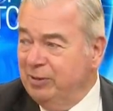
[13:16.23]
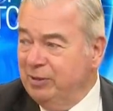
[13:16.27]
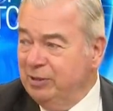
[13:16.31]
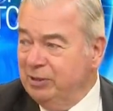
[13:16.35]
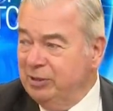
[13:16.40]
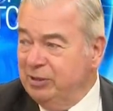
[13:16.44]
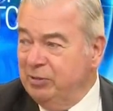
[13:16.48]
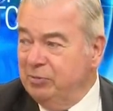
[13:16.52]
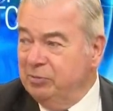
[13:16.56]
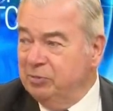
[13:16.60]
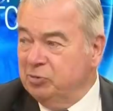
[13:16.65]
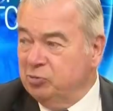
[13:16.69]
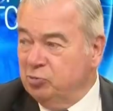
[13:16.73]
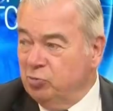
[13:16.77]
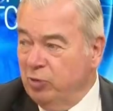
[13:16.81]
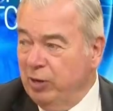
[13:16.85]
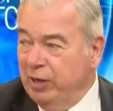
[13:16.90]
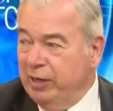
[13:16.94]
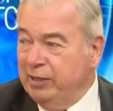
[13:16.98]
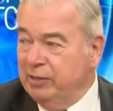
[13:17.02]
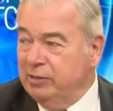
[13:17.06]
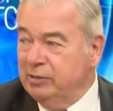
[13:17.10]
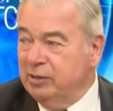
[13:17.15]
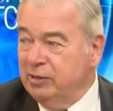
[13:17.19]
She was
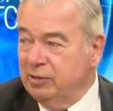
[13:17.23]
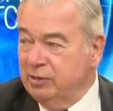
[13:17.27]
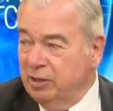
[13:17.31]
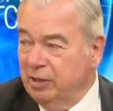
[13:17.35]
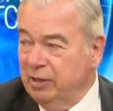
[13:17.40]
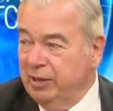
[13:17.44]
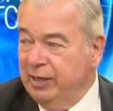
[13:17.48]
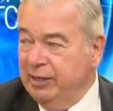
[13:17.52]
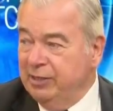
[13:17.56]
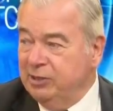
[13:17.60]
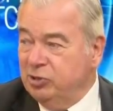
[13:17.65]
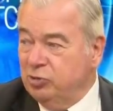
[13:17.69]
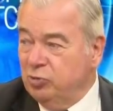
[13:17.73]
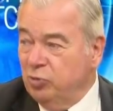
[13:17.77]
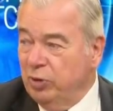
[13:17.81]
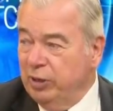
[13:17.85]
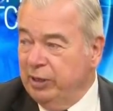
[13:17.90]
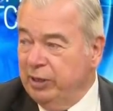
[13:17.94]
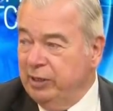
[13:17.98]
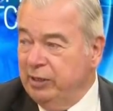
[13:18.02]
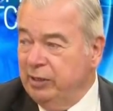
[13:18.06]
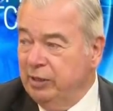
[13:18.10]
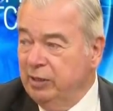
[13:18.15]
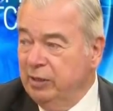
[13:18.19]
raised until age
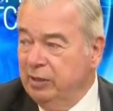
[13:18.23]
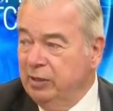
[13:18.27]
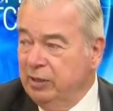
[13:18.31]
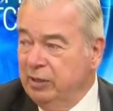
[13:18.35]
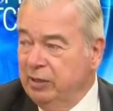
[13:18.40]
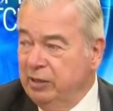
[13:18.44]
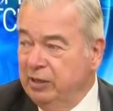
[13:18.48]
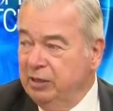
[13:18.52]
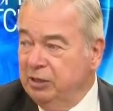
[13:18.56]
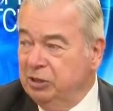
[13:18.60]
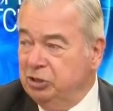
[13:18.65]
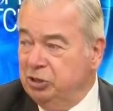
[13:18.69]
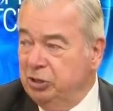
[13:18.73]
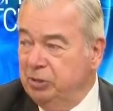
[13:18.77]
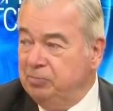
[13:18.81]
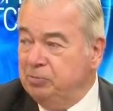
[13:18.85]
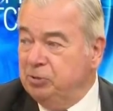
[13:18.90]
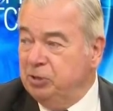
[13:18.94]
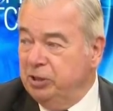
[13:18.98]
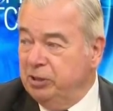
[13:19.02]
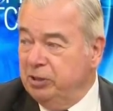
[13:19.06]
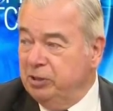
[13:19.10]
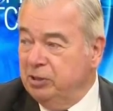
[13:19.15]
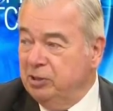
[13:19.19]
20 in
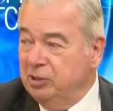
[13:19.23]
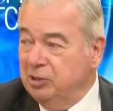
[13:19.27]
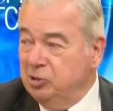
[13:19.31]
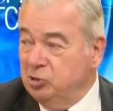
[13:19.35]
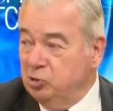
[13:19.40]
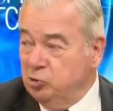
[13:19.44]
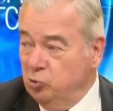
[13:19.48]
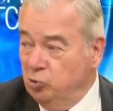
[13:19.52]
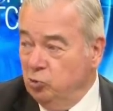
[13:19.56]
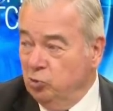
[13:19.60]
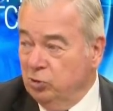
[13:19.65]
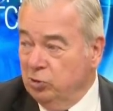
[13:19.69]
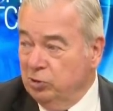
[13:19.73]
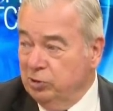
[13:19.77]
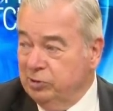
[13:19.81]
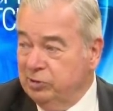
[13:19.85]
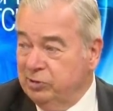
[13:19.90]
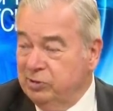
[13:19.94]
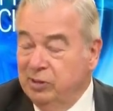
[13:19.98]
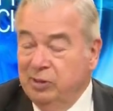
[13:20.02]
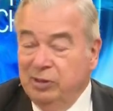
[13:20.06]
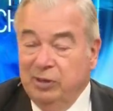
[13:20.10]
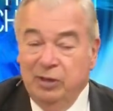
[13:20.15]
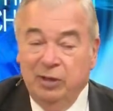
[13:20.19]
Egyptian
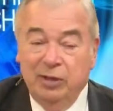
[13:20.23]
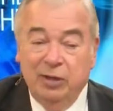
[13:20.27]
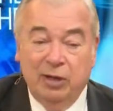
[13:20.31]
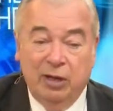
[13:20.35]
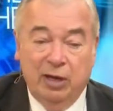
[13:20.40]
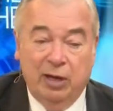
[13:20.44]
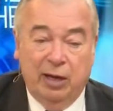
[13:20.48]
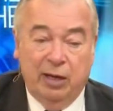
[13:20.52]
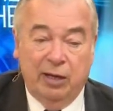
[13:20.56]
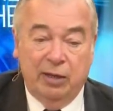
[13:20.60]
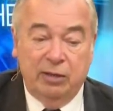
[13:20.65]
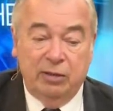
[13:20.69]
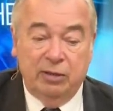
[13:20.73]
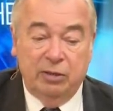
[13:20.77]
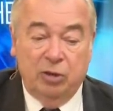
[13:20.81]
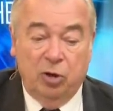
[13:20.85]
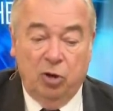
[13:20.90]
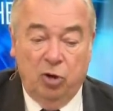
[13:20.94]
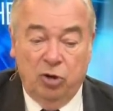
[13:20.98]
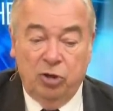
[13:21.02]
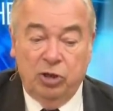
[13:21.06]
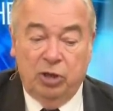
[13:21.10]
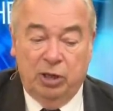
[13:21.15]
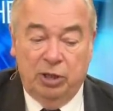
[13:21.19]
schools, and
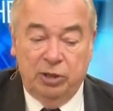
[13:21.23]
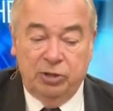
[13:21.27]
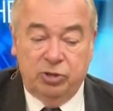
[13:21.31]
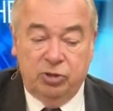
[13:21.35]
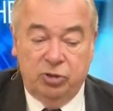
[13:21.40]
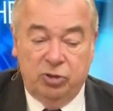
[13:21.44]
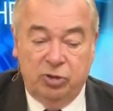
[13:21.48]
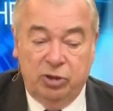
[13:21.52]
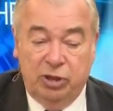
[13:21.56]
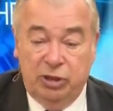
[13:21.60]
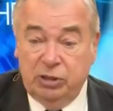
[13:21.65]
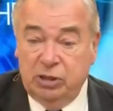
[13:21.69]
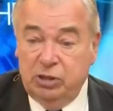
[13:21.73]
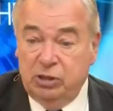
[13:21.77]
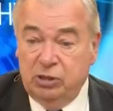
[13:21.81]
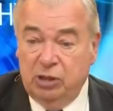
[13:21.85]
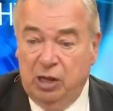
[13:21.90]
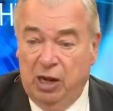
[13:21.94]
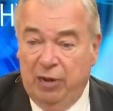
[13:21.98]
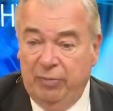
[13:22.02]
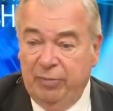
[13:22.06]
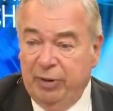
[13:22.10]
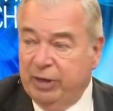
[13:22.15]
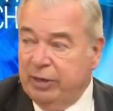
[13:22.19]
her culture is
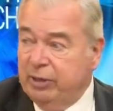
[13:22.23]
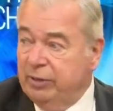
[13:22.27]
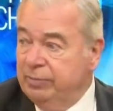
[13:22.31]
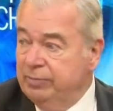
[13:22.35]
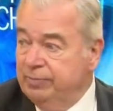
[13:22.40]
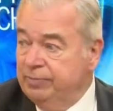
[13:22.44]
Islamic.